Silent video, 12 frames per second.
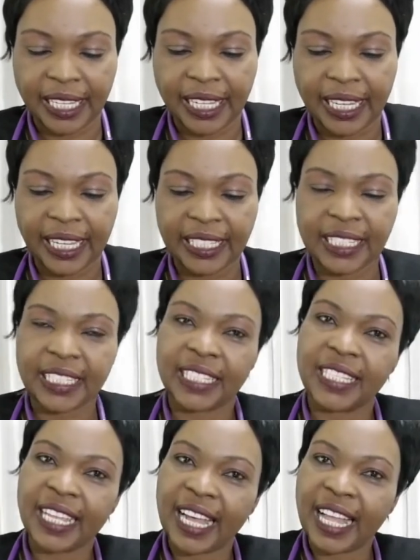And
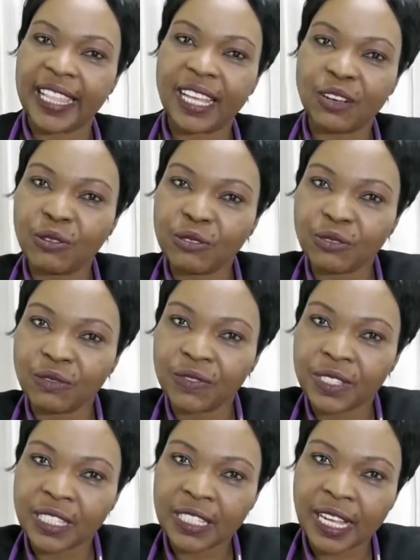the other cause of
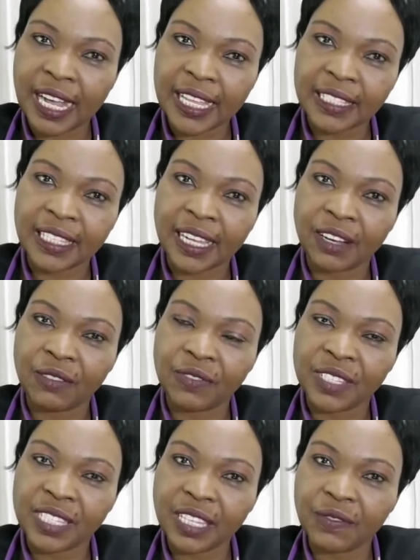cancer, of
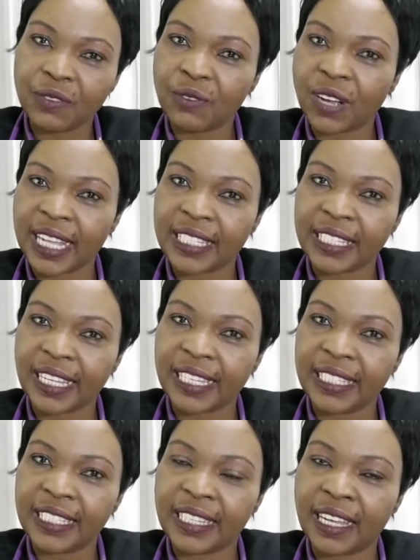this cervical cancer,
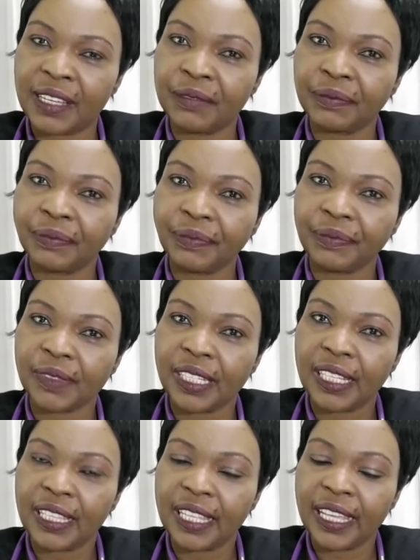is
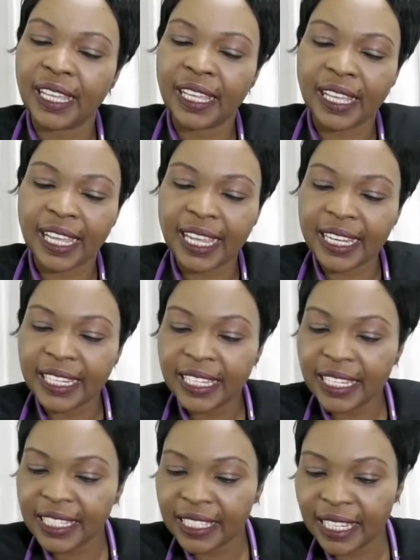the
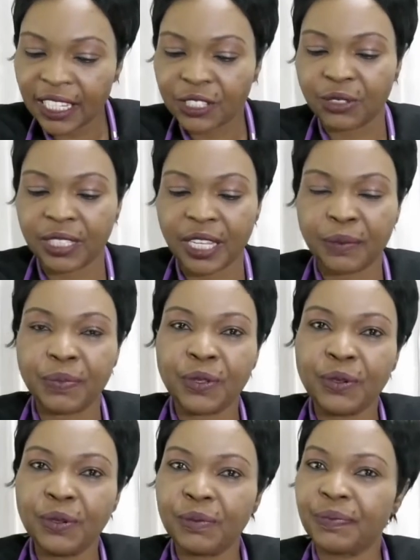early sexual
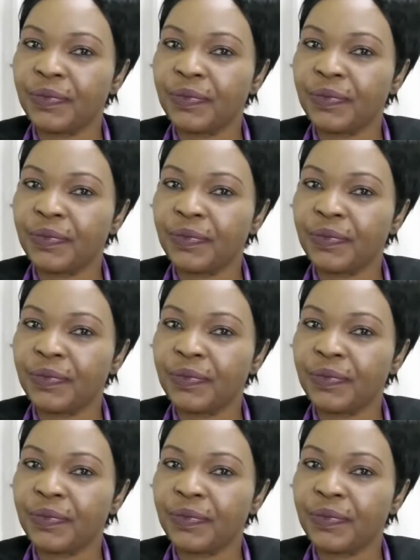debut,